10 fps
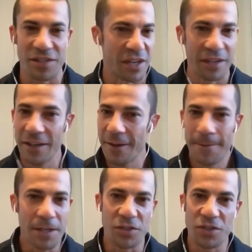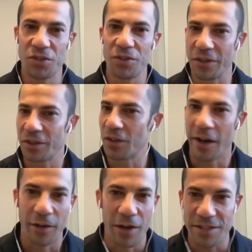So, student
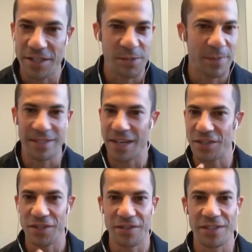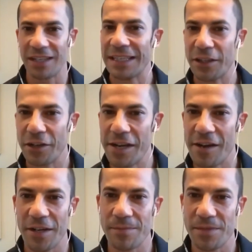guidelines and expectations, clear learning
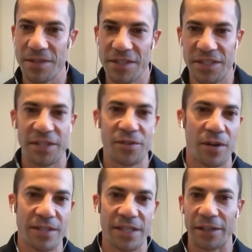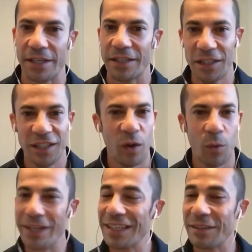outcomes and success criteria, a
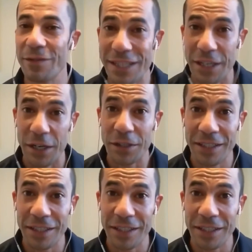weekly video.